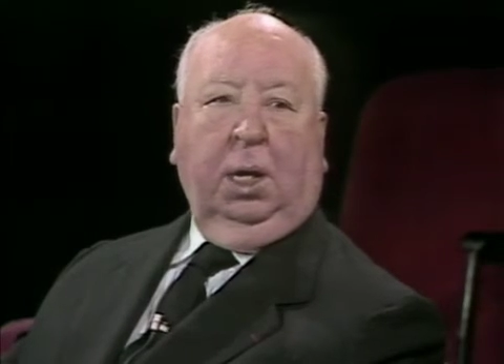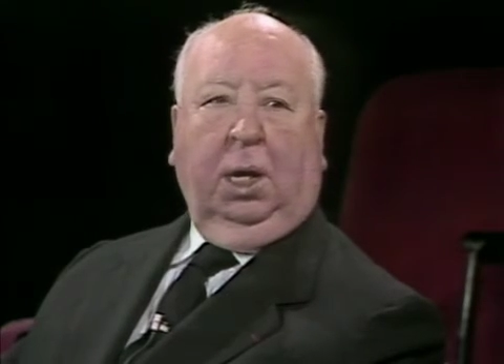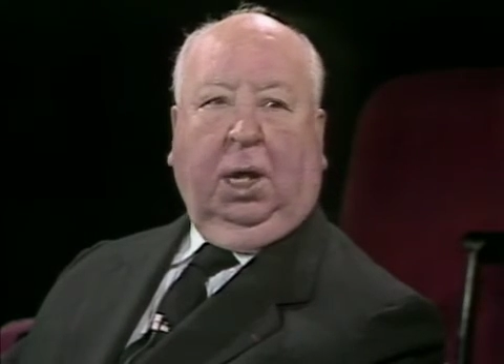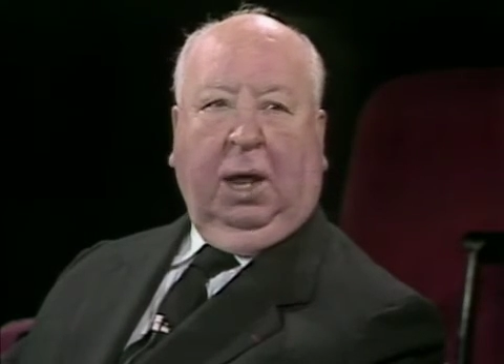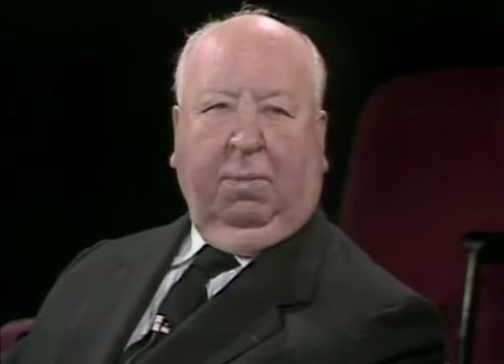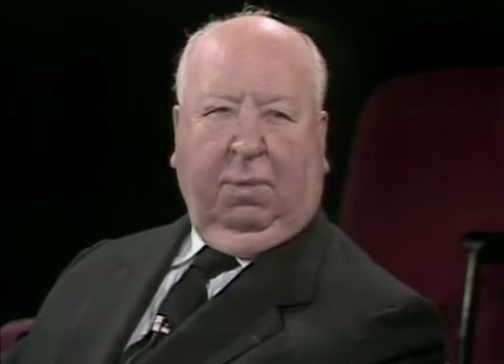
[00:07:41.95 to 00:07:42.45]

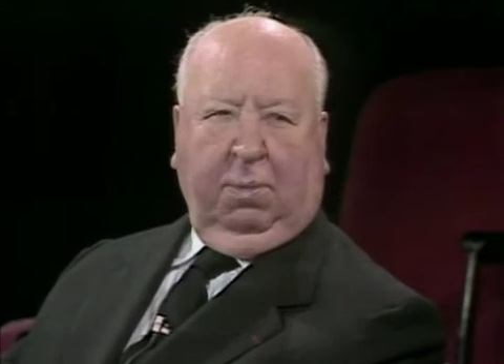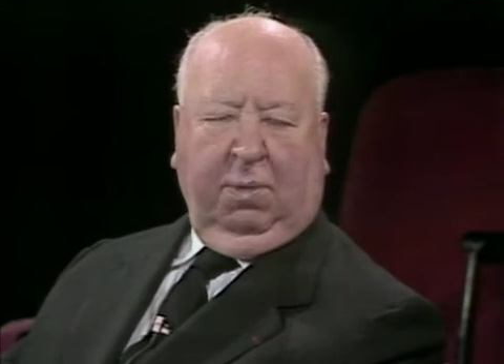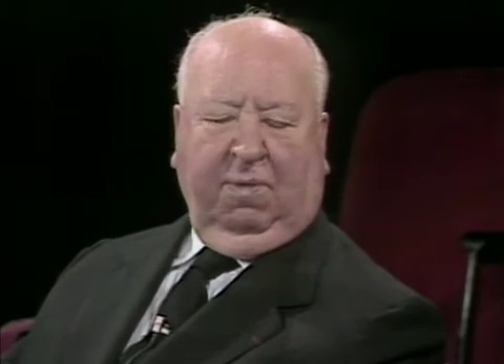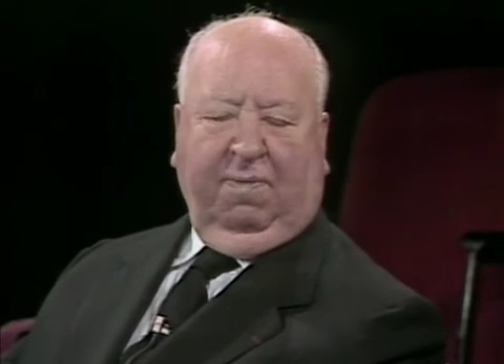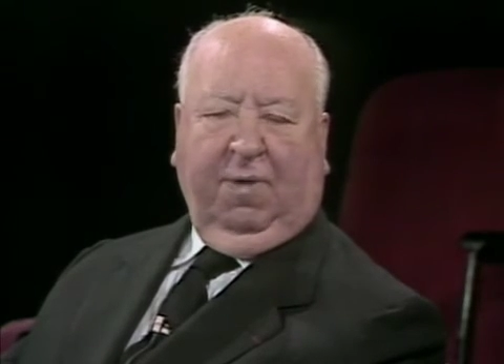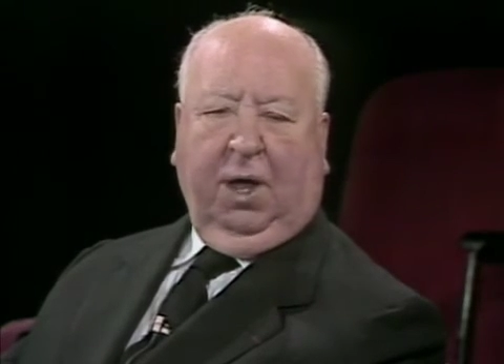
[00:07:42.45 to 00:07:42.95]
It came from
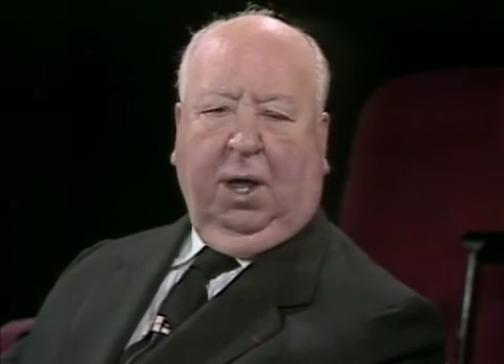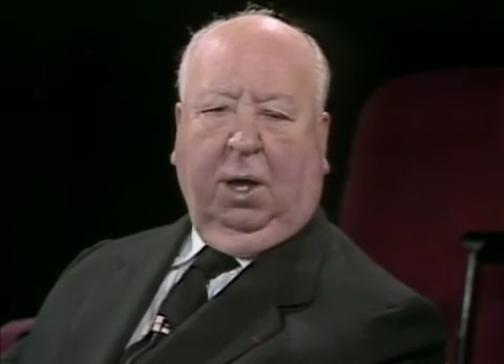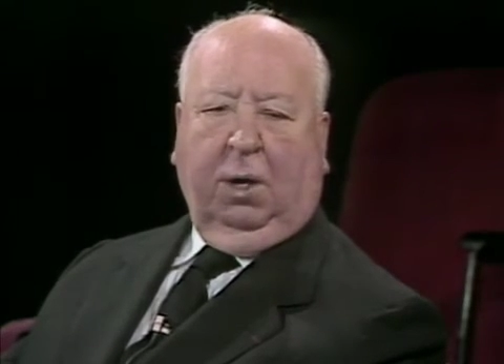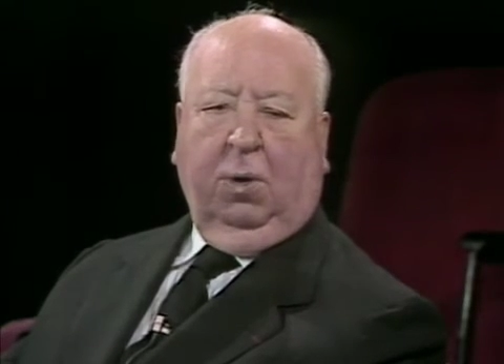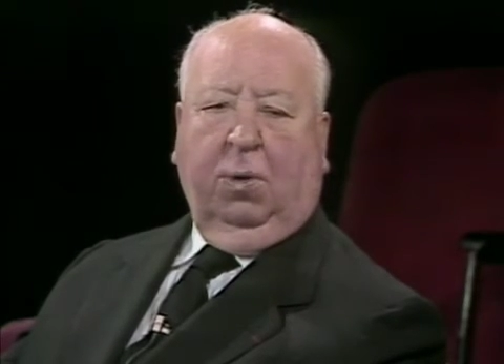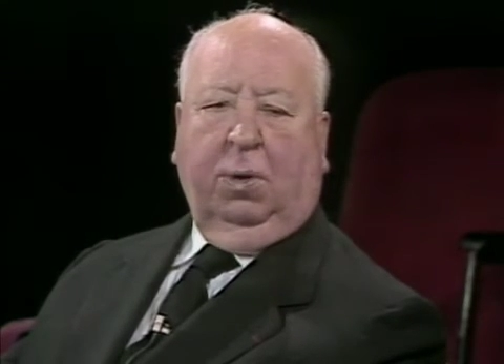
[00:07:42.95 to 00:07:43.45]
the far
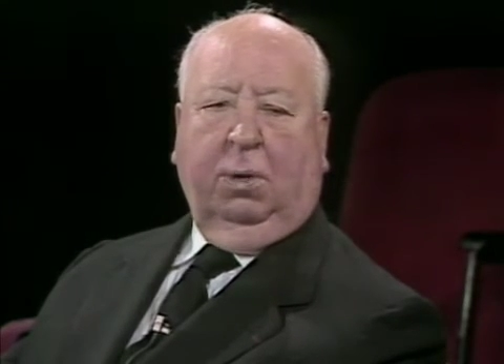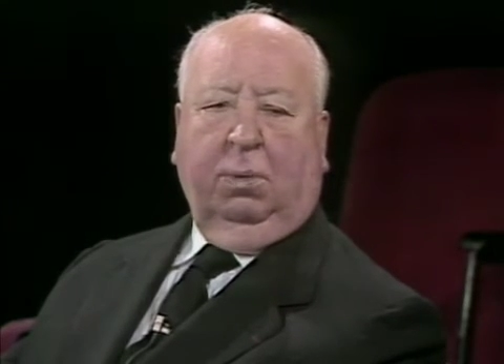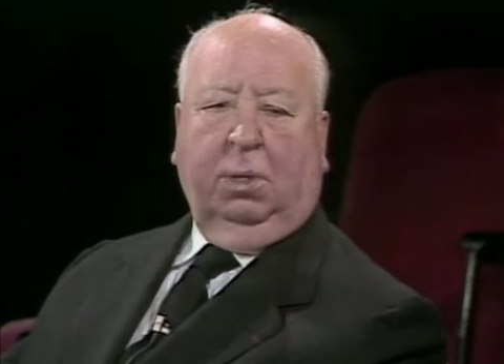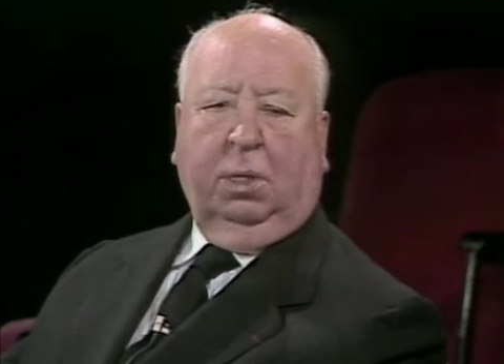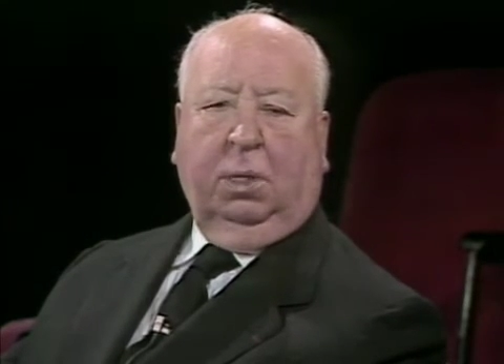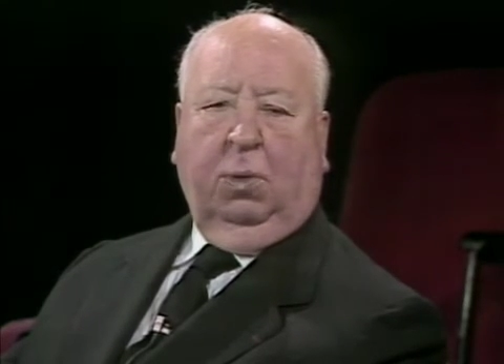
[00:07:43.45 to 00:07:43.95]
corner
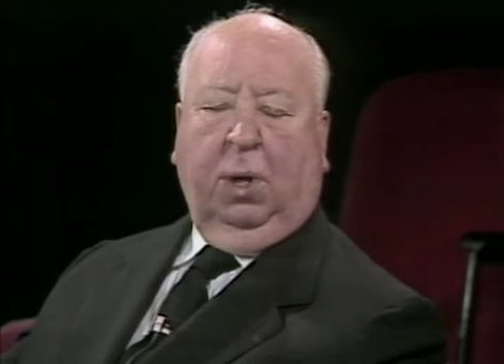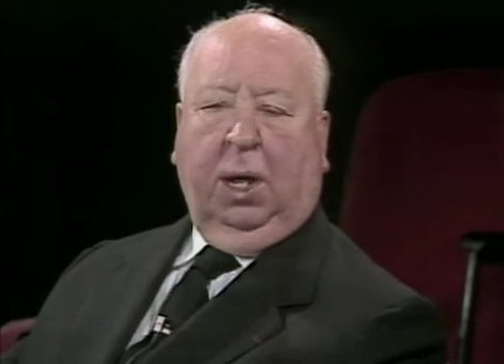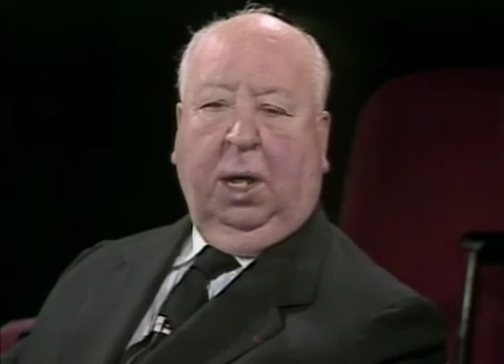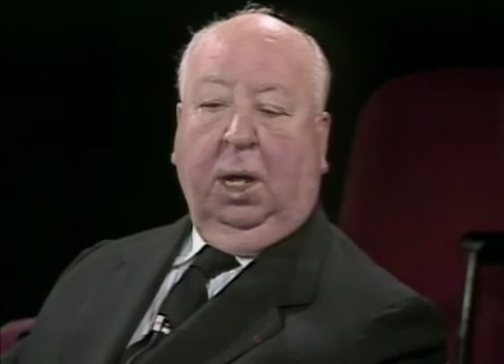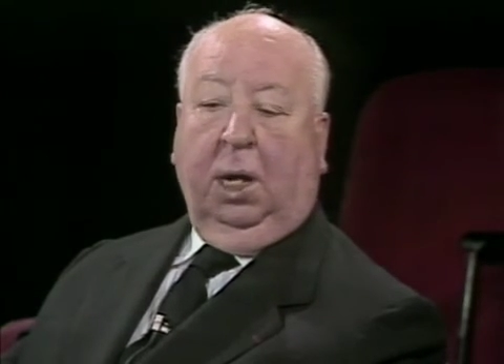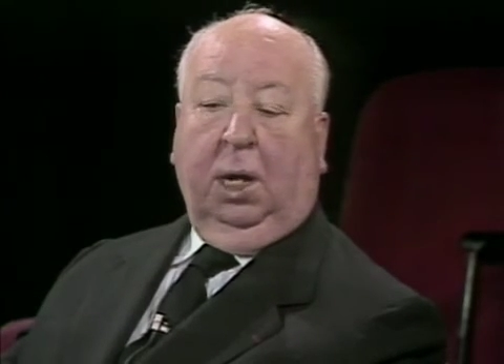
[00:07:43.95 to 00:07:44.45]
of the
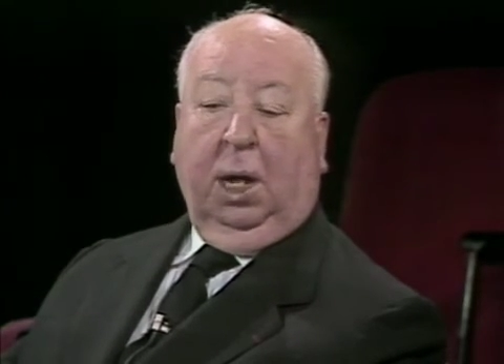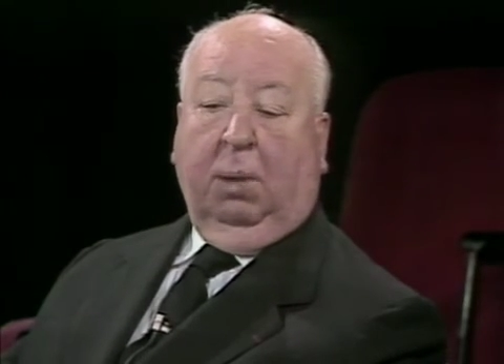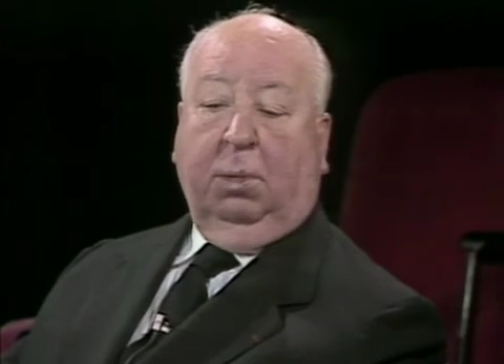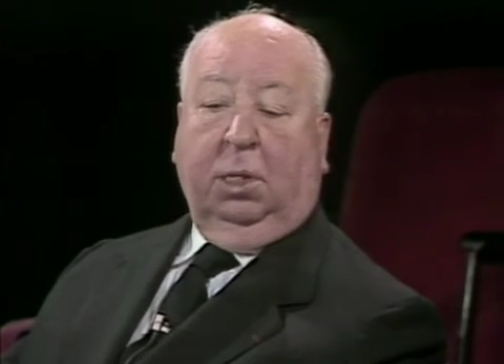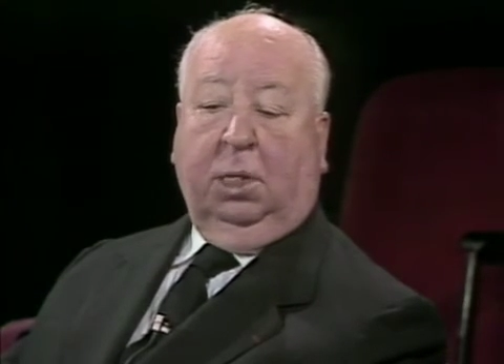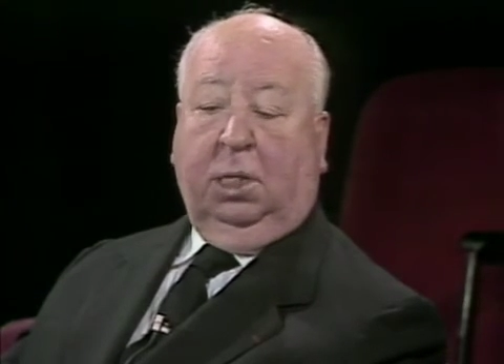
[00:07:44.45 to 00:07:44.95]
square. I
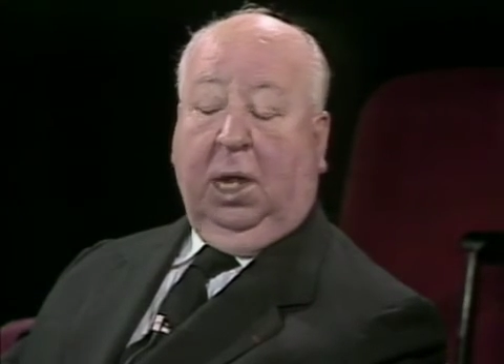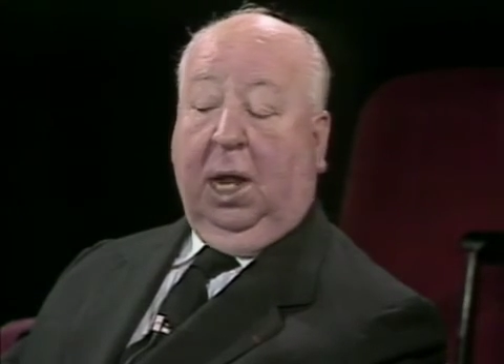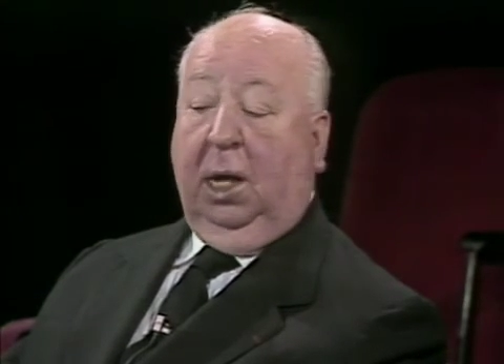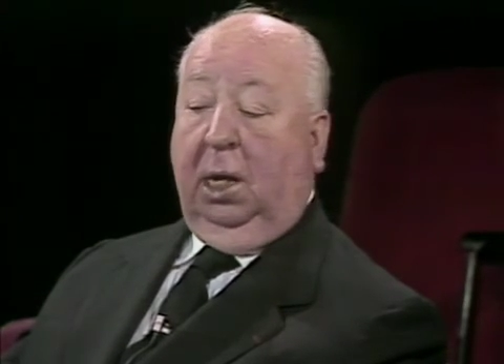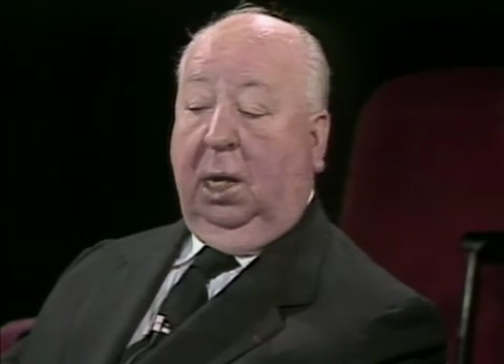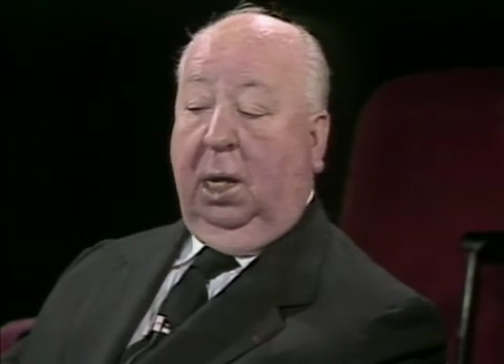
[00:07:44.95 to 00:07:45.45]
was just
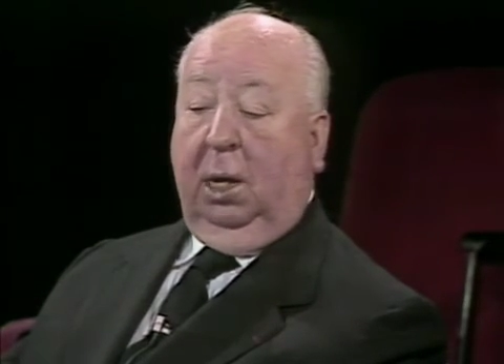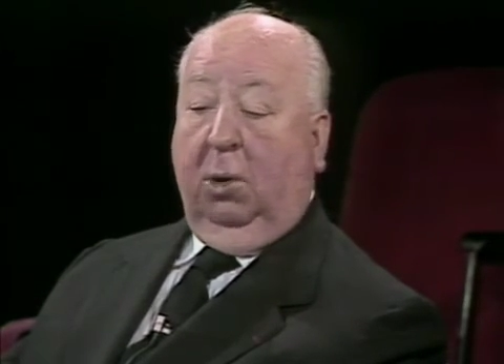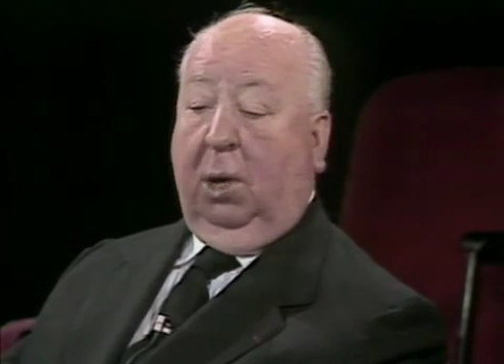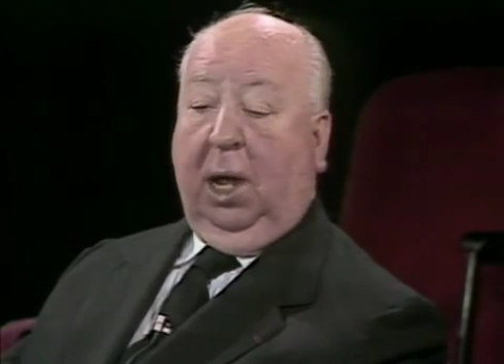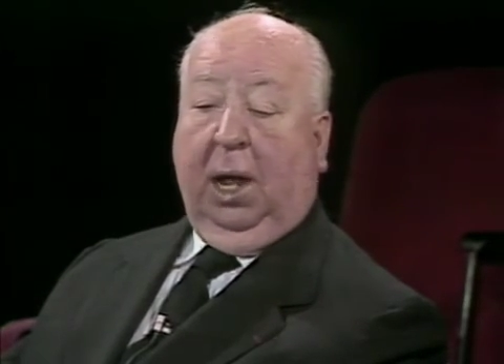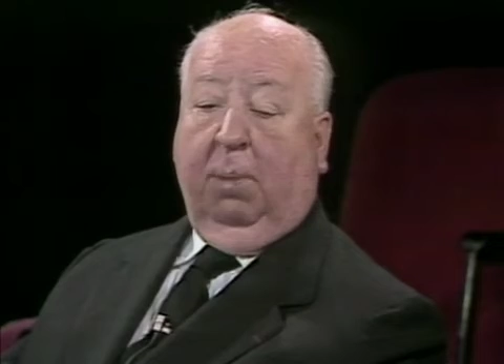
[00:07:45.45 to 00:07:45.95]
standing there,
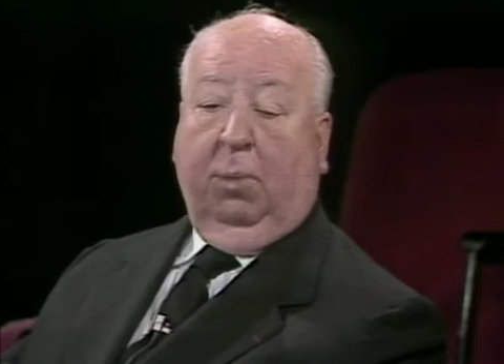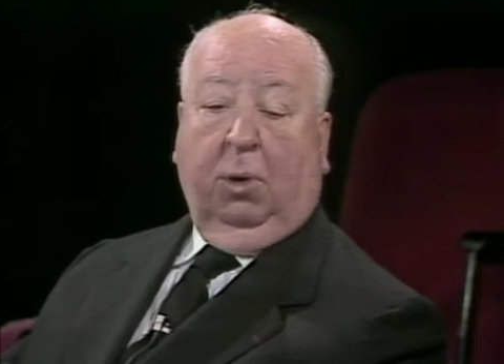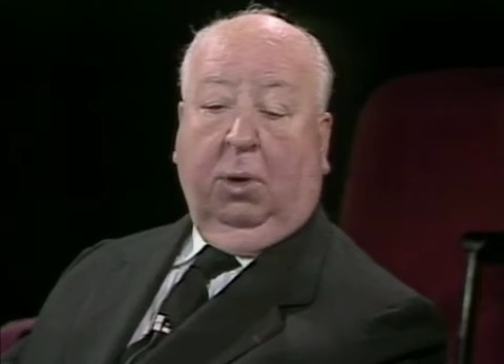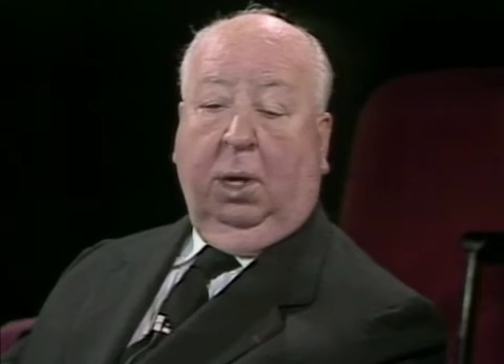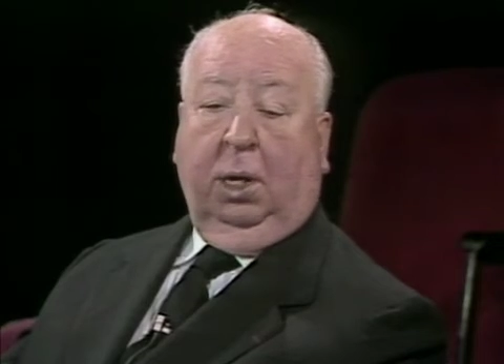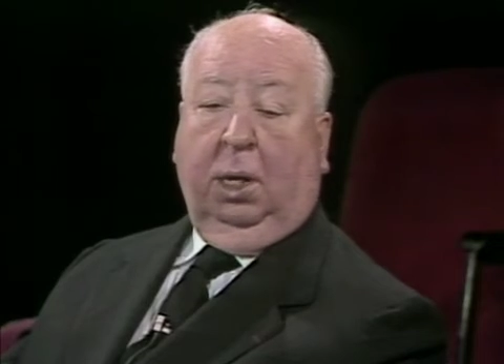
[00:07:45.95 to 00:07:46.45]
no
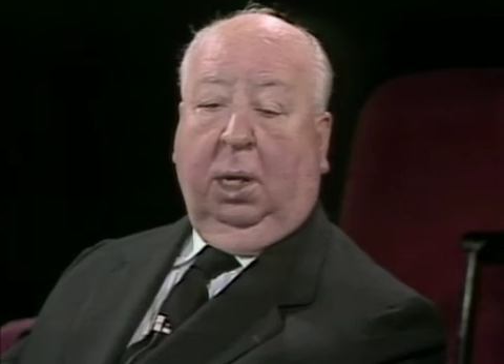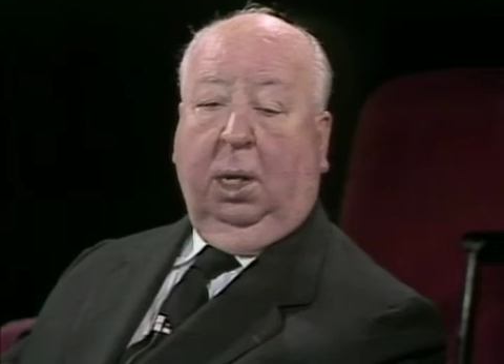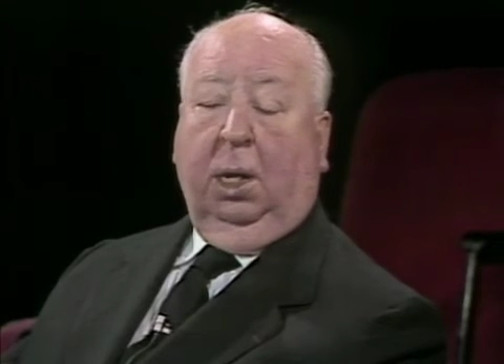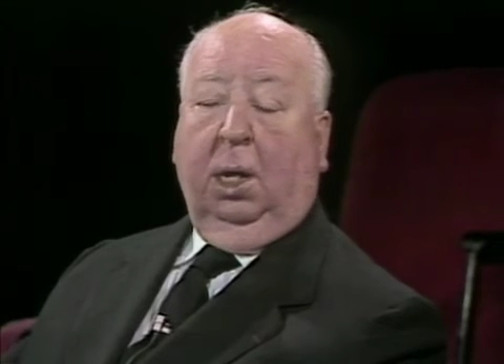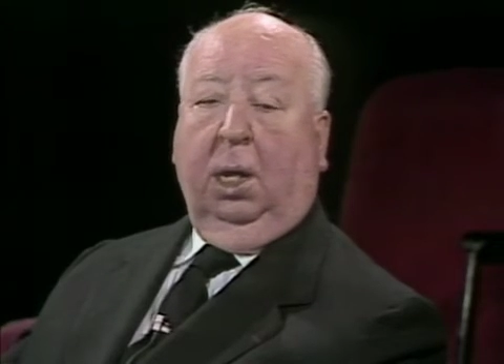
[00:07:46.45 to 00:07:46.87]
camera or anything,